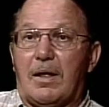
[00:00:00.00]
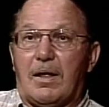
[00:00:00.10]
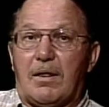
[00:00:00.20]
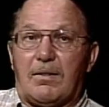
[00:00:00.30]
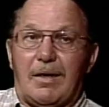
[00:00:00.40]

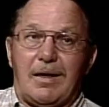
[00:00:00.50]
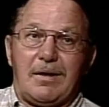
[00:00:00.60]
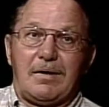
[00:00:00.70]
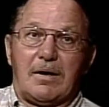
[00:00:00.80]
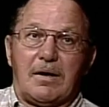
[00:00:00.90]

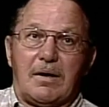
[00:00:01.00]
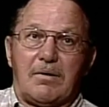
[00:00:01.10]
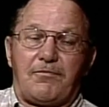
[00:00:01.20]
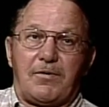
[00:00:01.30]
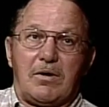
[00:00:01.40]
they uh,
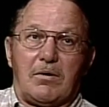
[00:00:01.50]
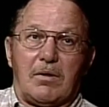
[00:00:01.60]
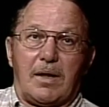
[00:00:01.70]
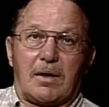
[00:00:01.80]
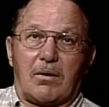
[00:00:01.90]
feel
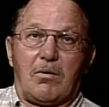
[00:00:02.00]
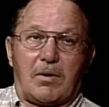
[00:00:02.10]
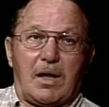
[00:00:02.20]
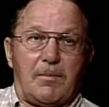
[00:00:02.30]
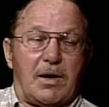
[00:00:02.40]
like,
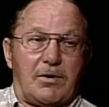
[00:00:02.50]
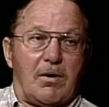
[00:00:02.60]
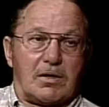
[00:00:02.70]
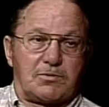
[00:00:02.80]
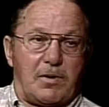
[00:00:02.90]
okay, my
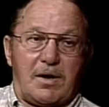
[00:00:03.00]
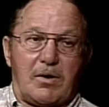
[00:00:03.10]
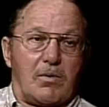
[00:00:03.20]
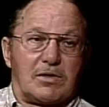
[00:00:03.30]
dog's ready or it's